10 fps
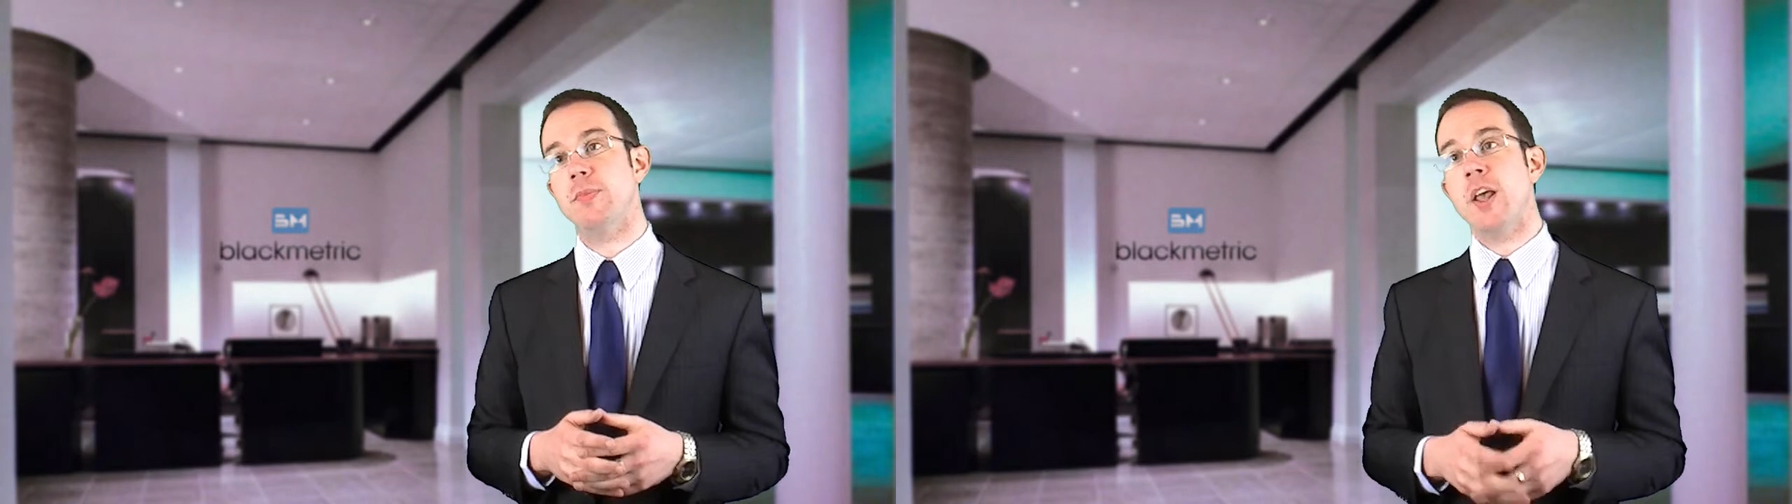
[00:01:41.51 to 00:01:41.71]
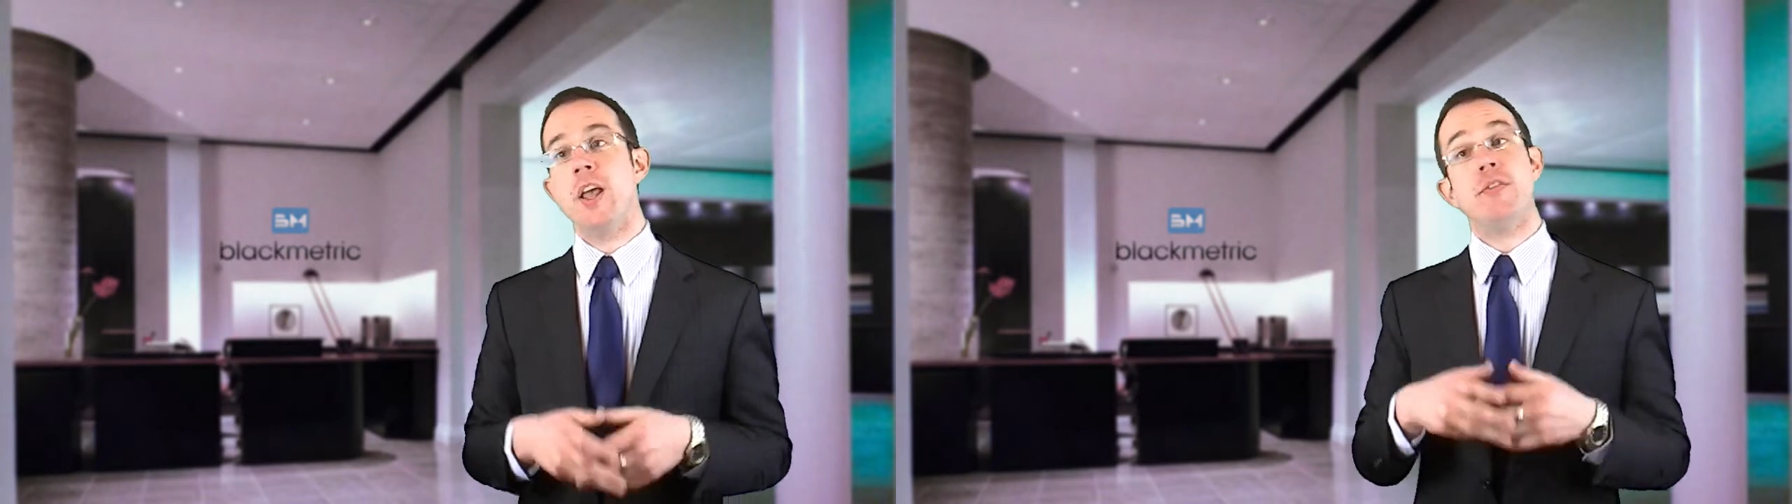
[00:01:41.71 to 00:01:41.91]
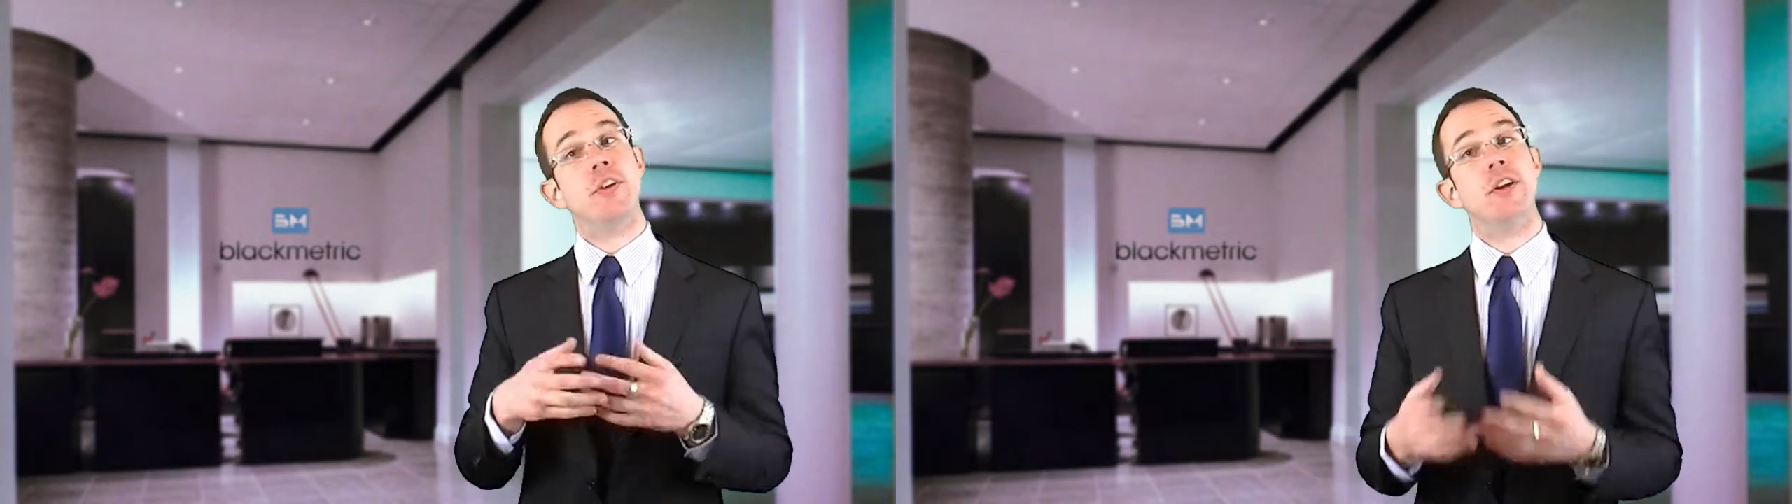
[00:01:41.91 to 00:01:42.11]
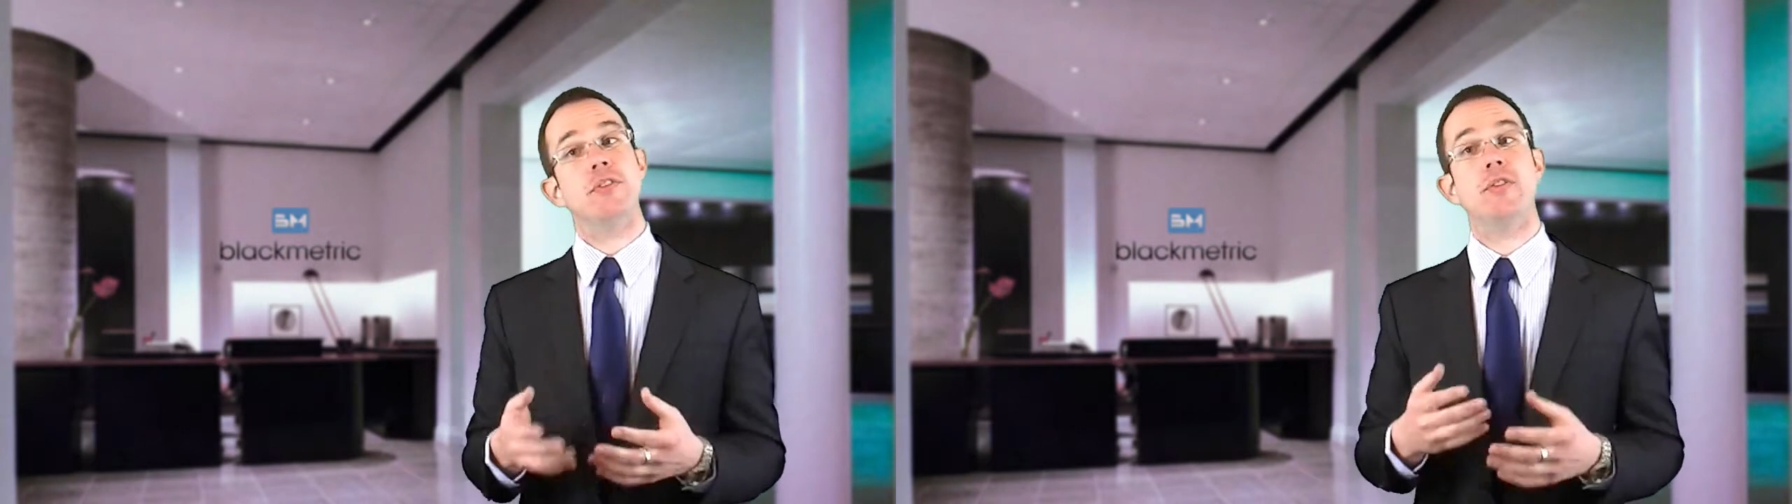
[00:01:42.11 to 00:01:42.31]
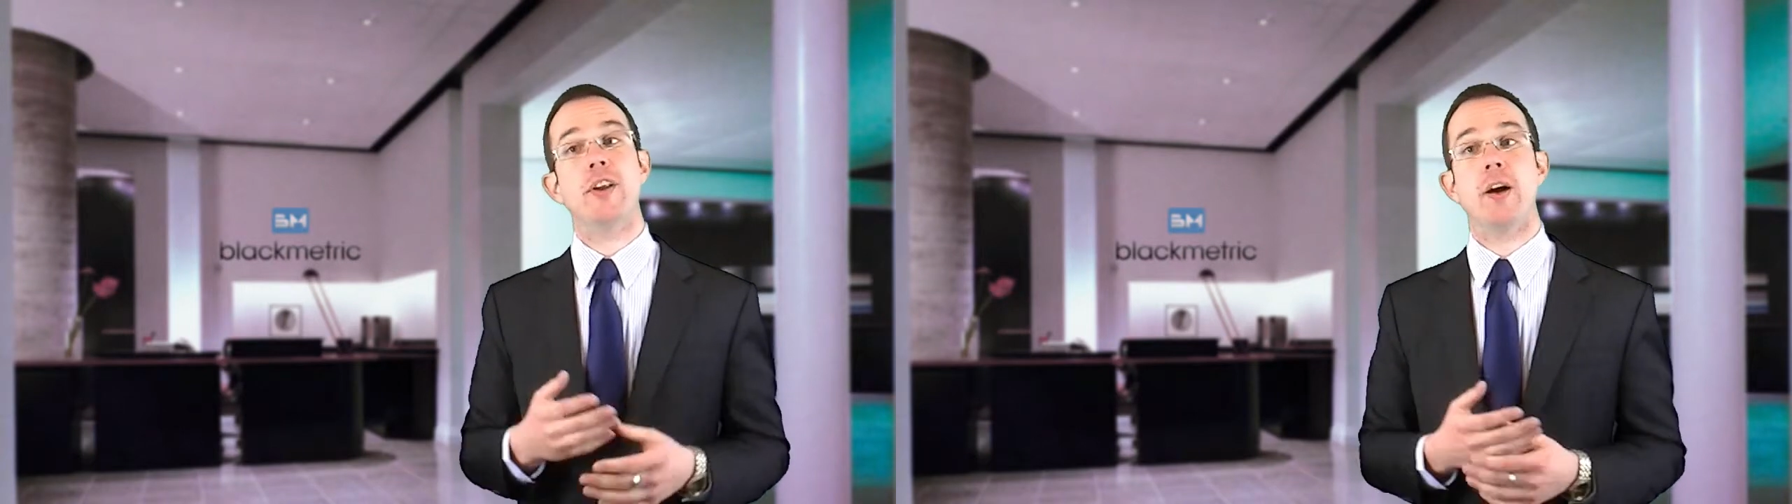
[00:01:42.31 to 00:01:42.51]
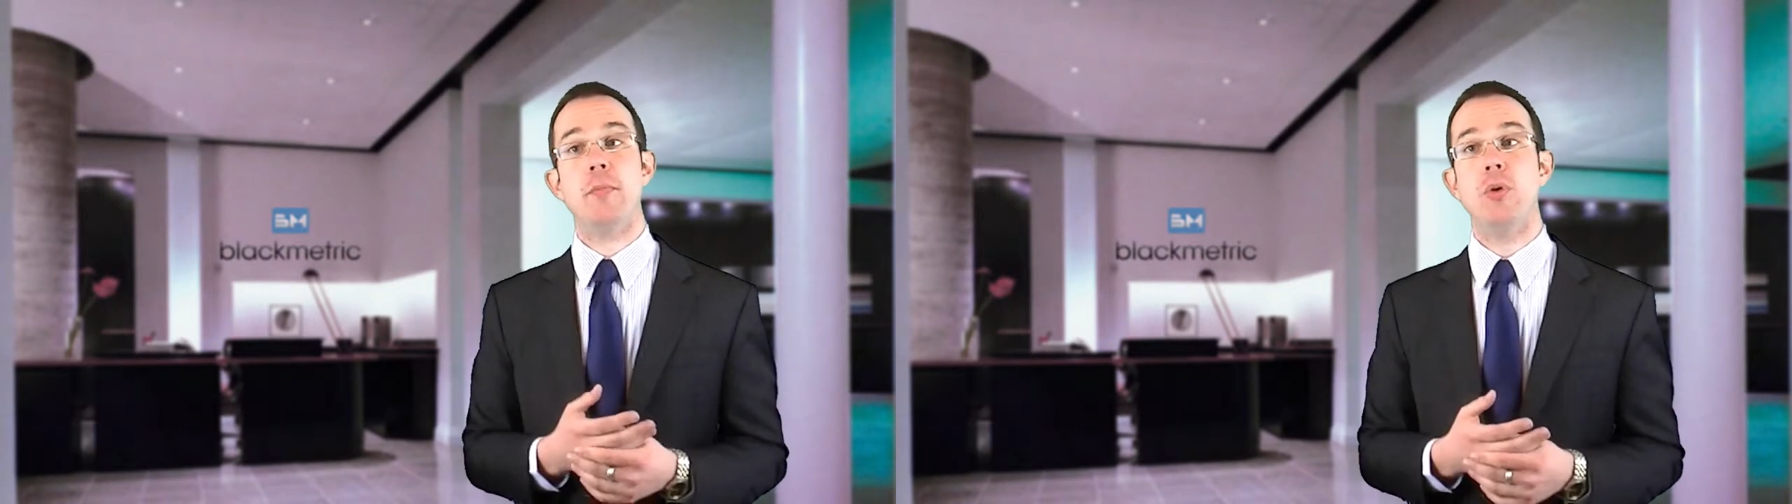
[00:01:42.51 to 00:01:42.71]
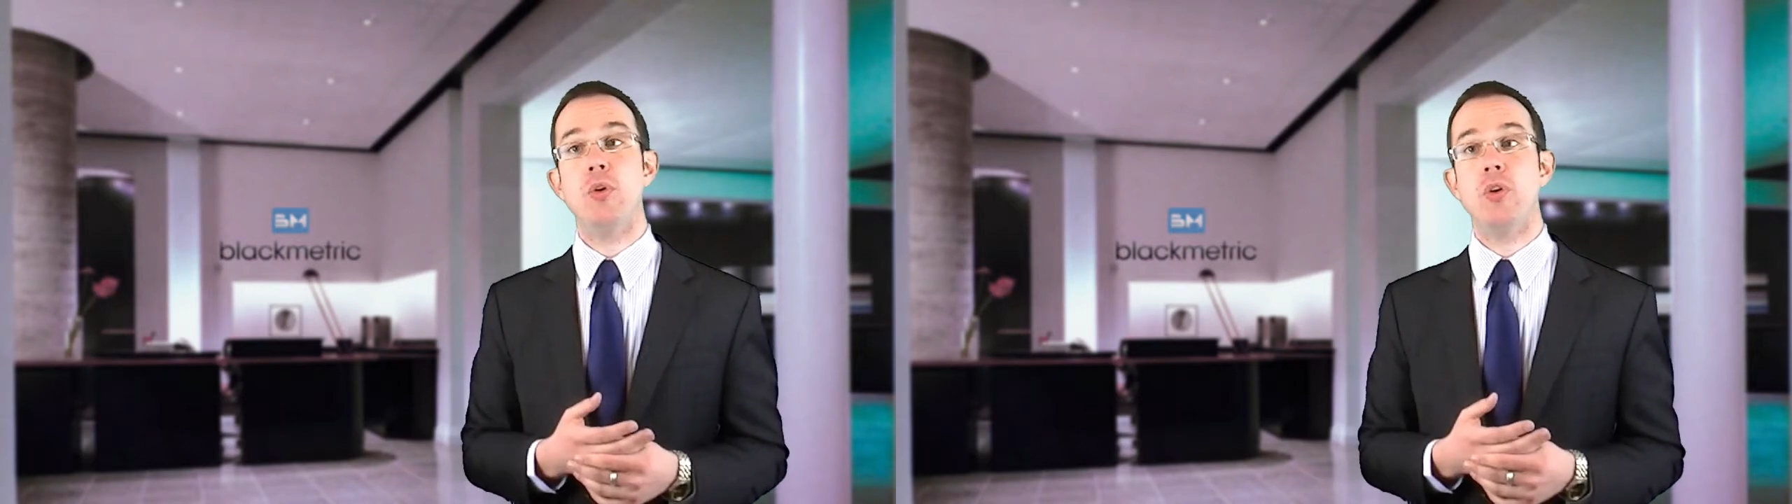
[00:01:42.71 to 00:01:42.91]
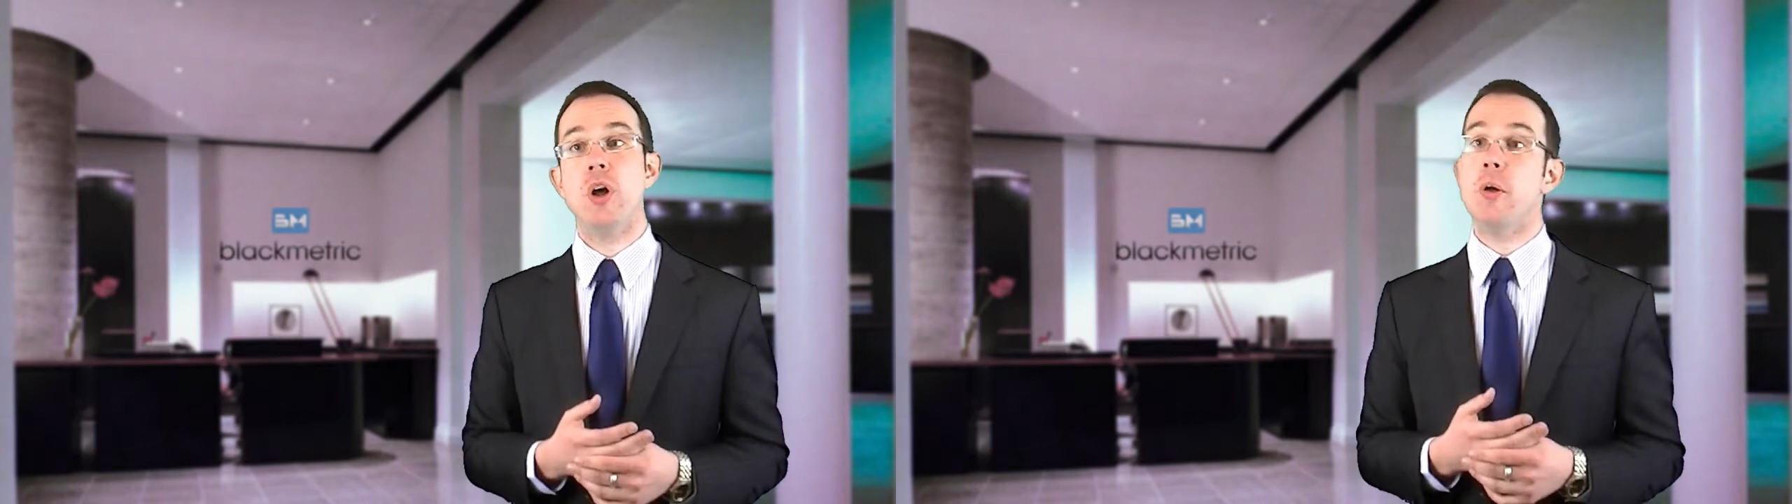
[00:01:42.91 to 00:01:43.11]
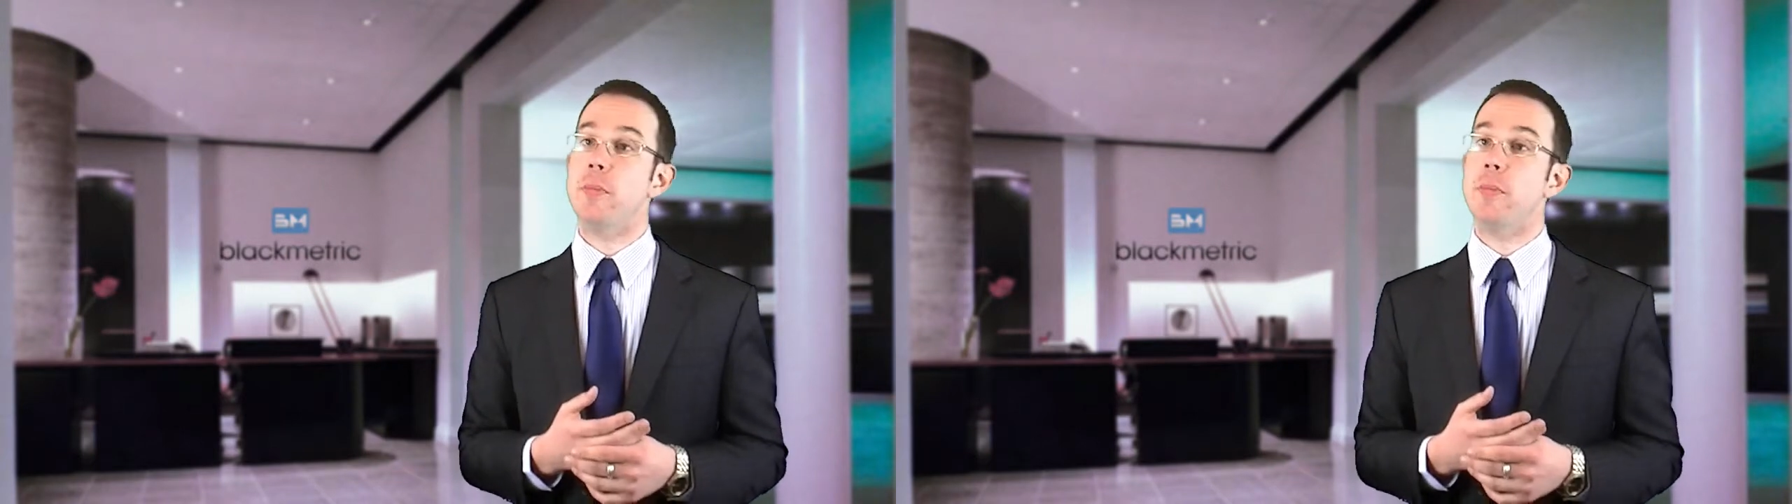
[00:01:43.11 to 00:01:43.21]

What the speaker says: If you'd like to find out more,